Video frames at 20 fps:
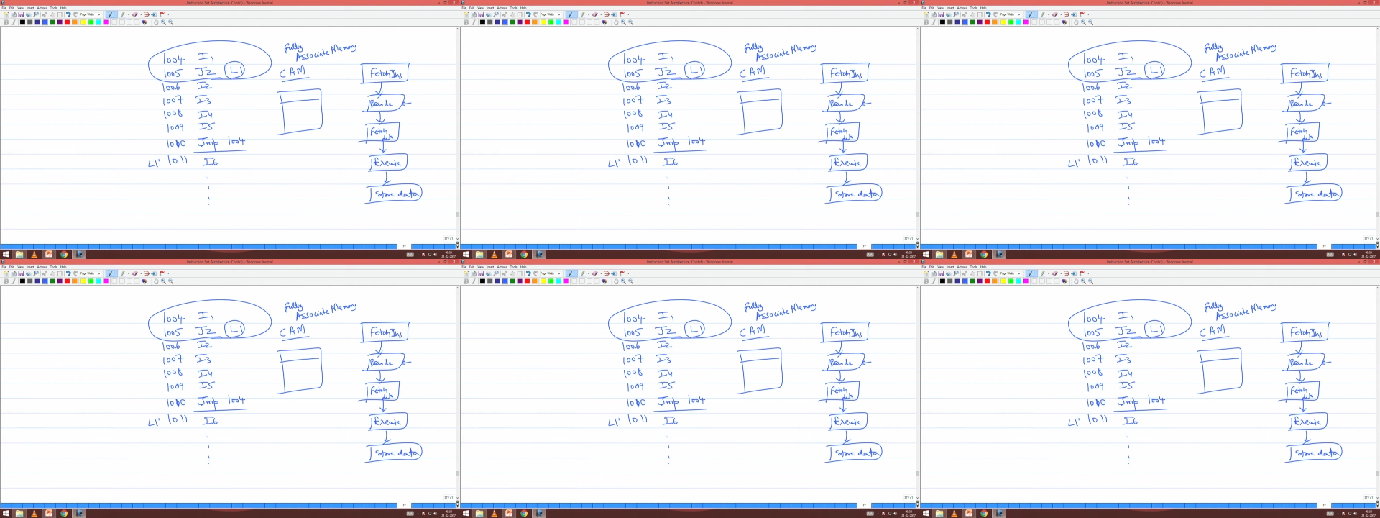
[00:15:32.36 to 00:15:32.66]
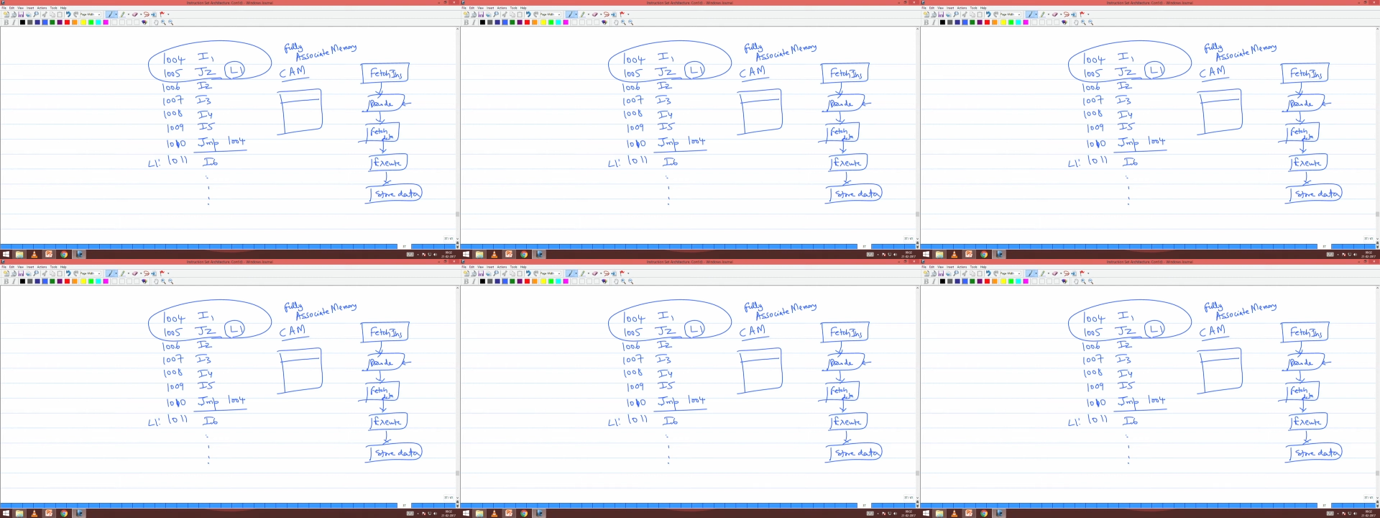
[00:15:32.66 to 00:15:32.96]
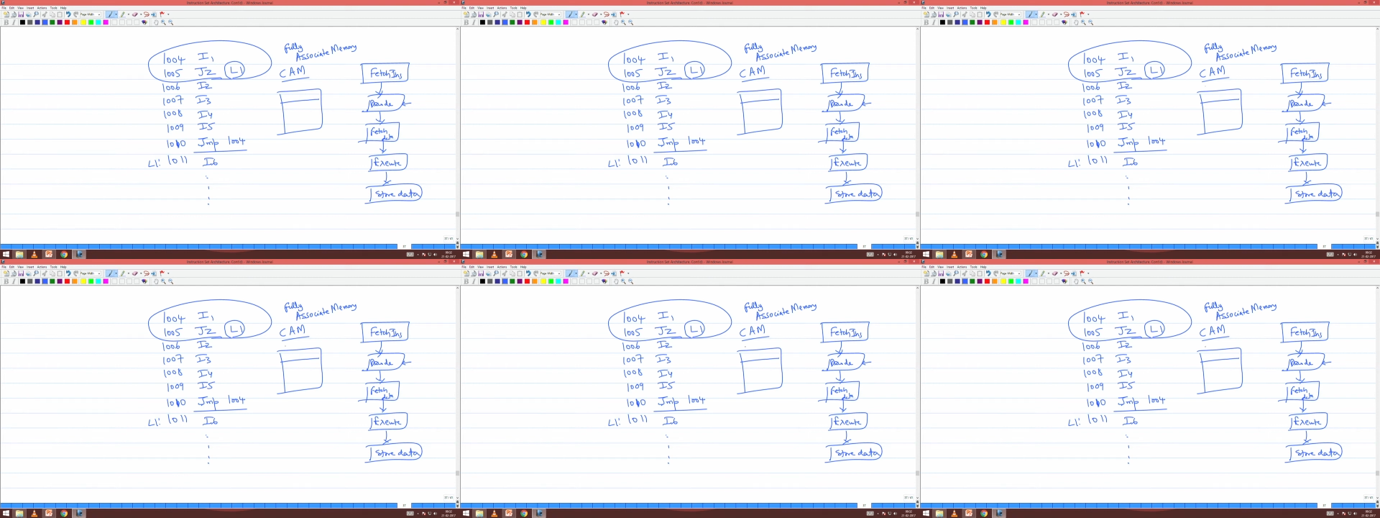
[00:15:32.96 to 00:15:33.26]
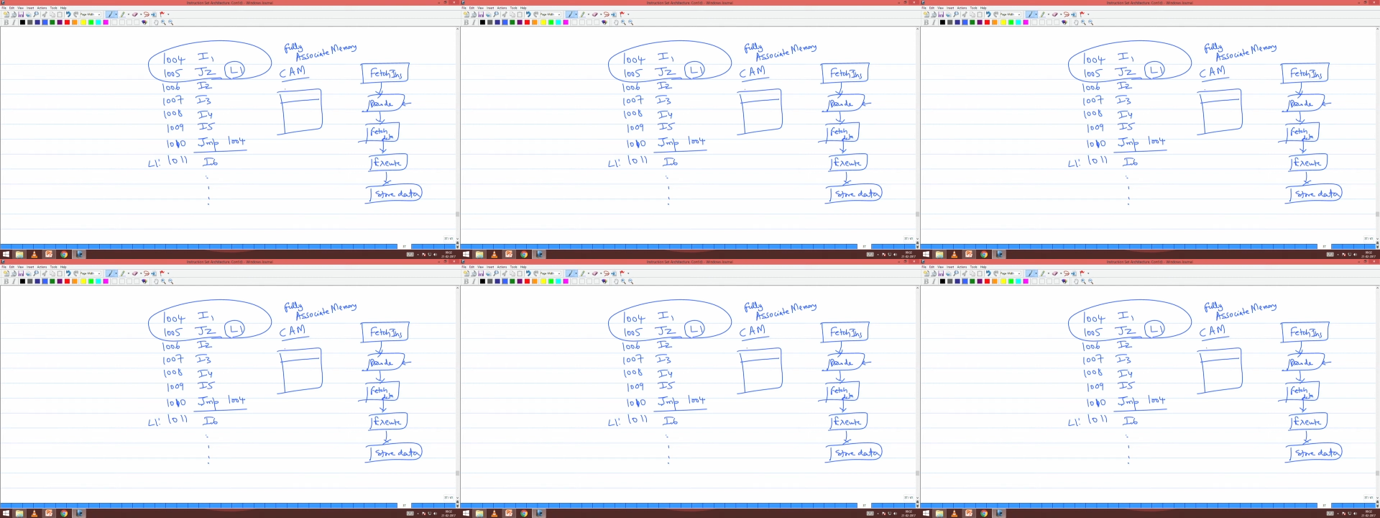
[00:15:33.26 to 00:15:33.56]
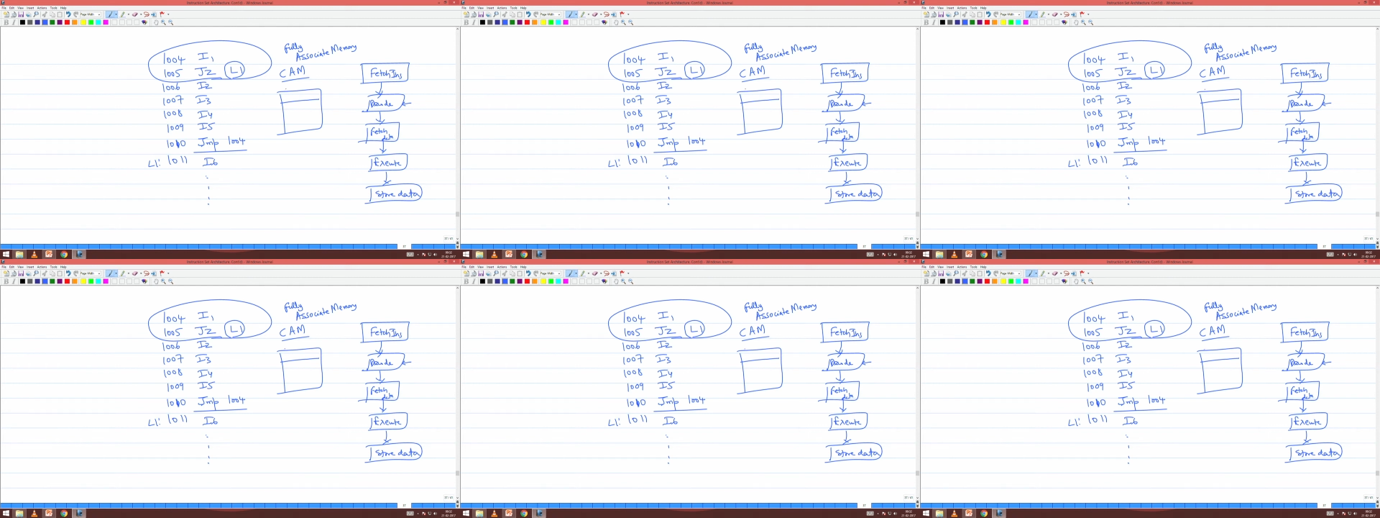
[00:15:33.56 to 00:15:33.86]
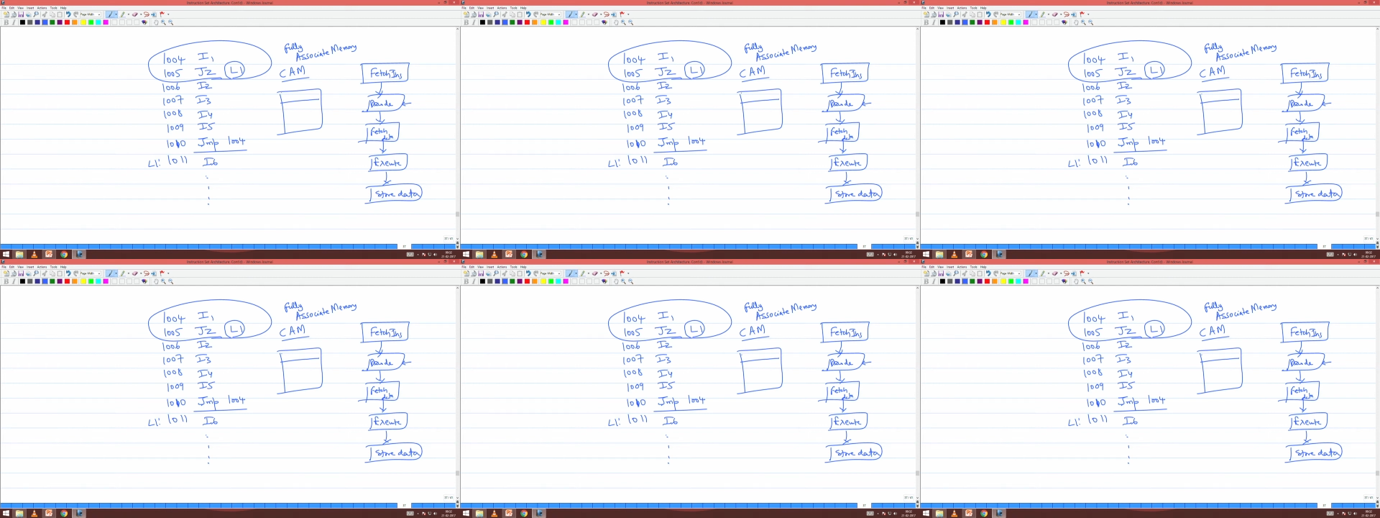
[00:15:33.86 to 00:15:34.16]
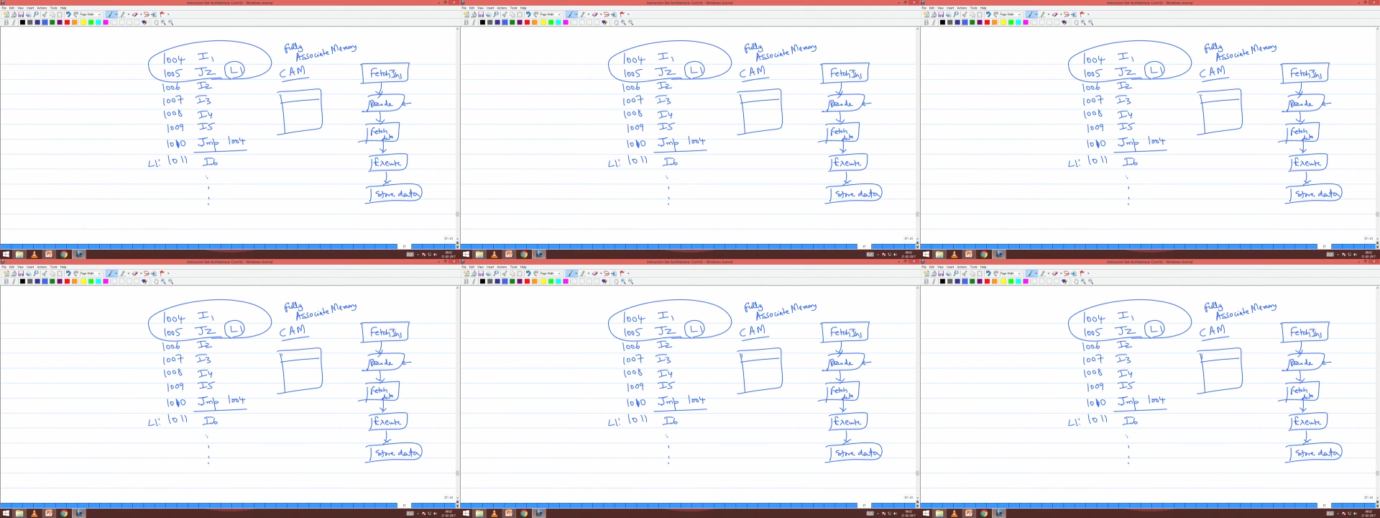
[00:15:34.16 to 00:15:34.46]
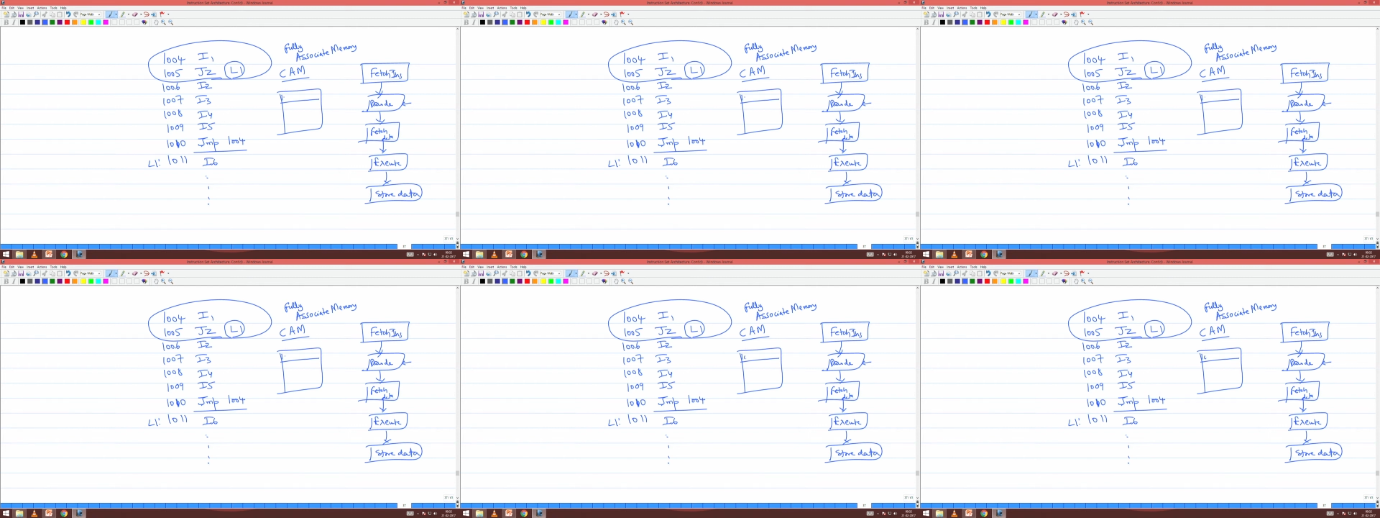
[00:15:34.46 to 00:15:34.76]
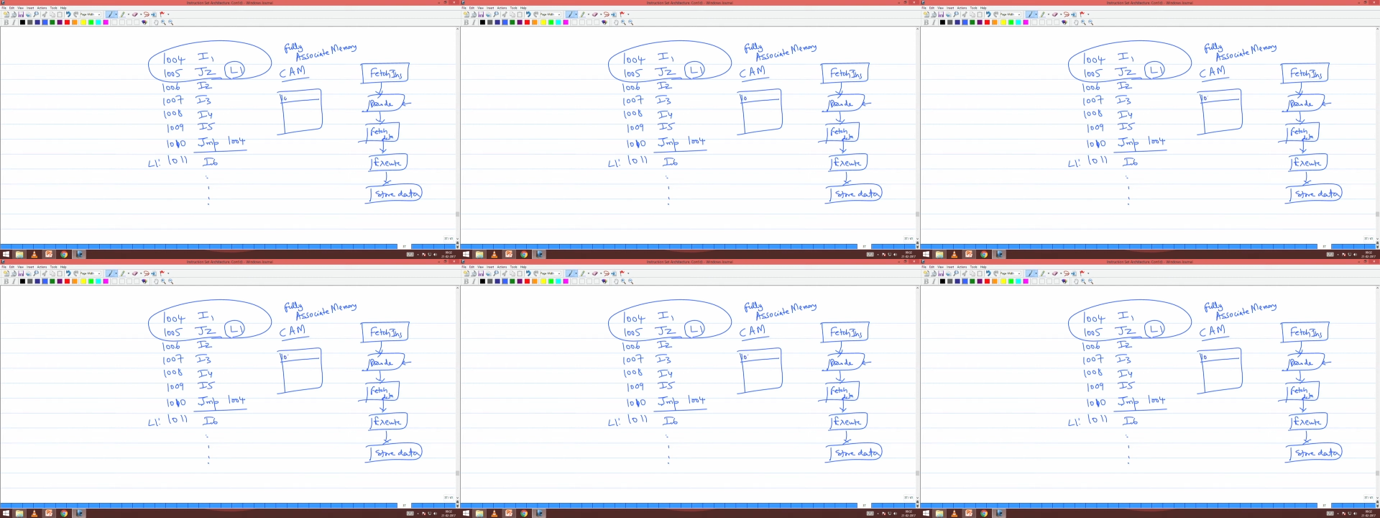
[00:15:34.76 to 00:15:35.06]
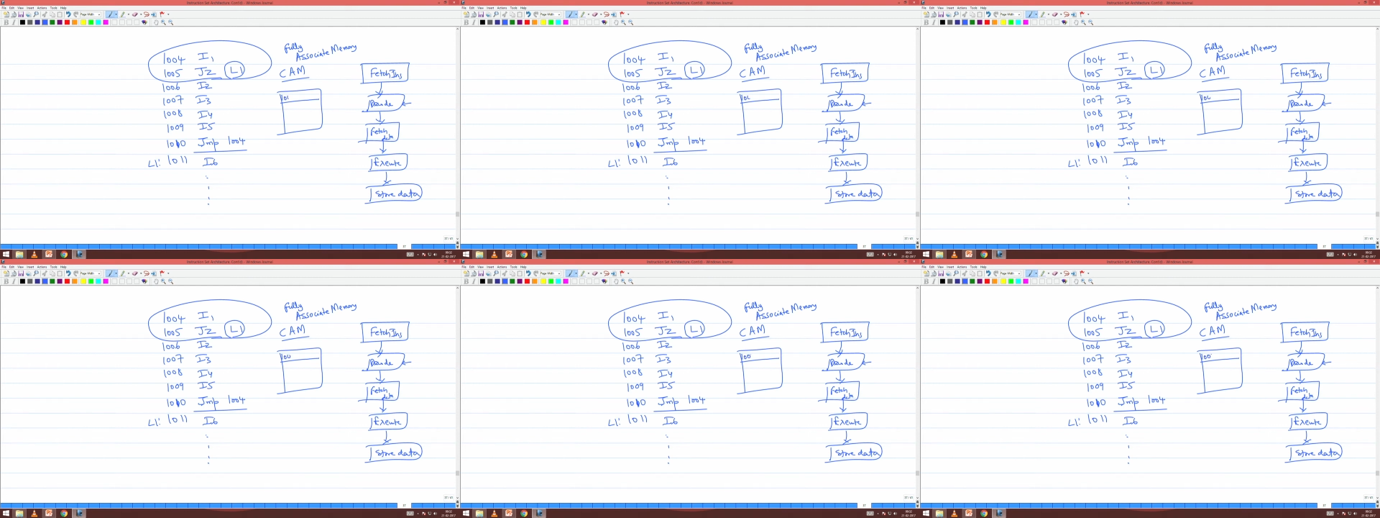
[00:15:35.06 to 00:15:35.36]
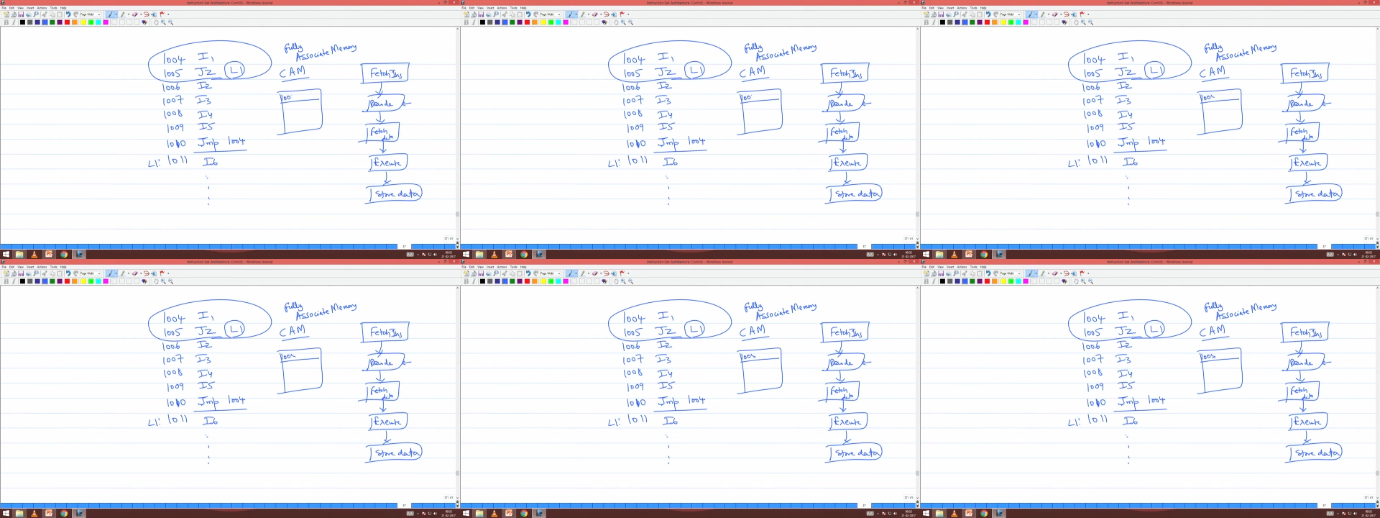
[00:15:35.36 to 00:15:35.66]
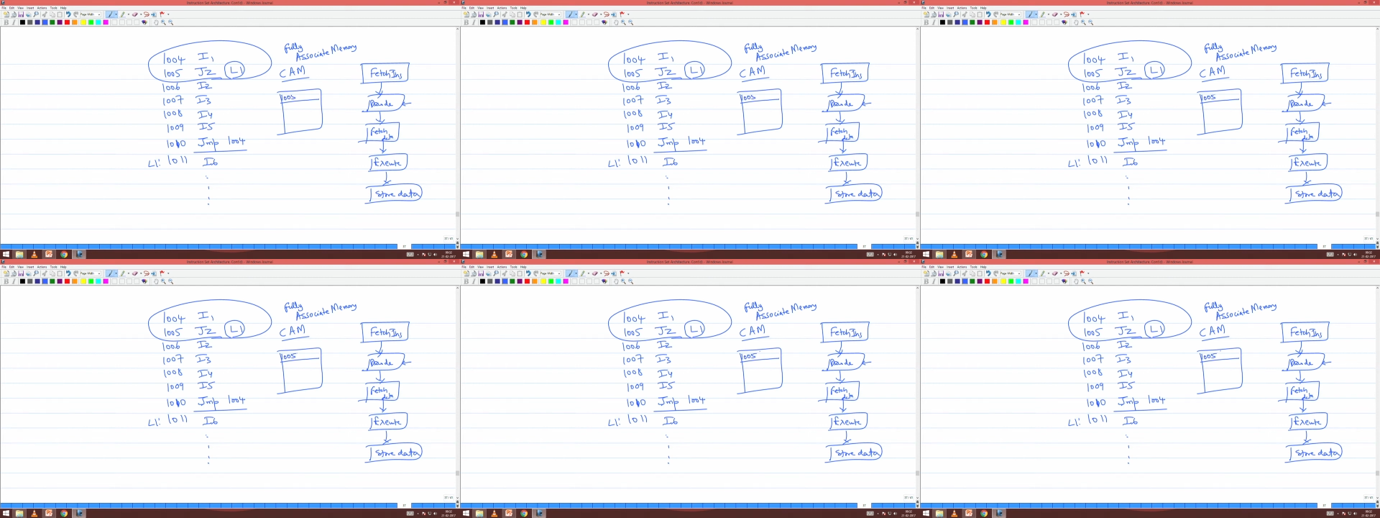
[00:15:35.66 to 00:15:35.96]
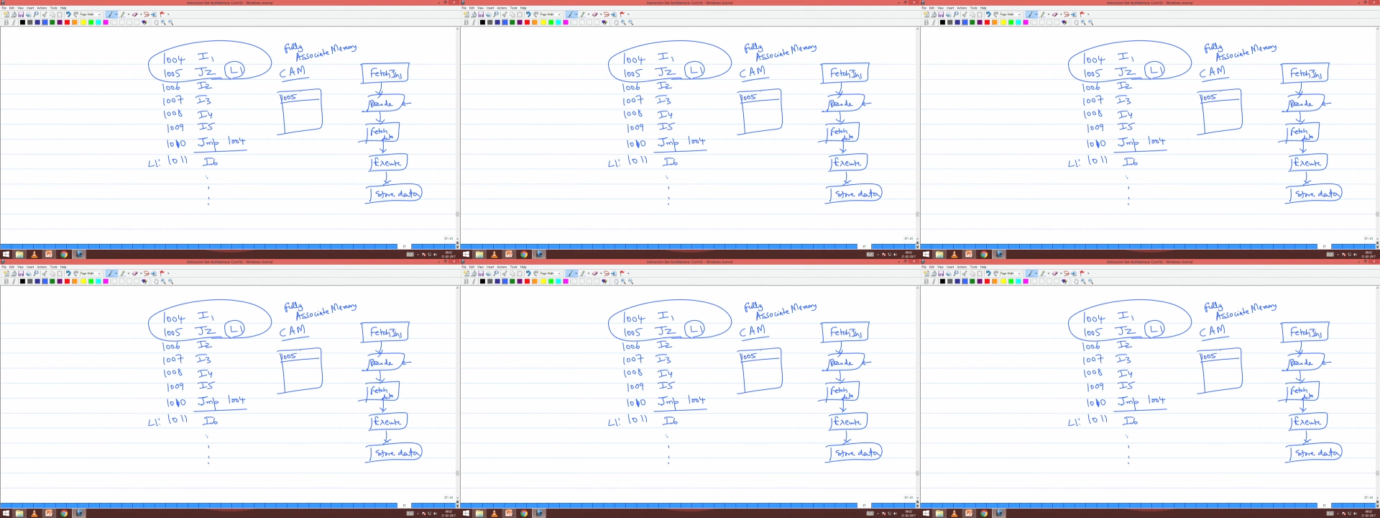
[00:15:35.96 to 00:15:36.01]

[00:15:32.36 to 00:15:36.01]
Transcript: Nobody's mouth can be seen.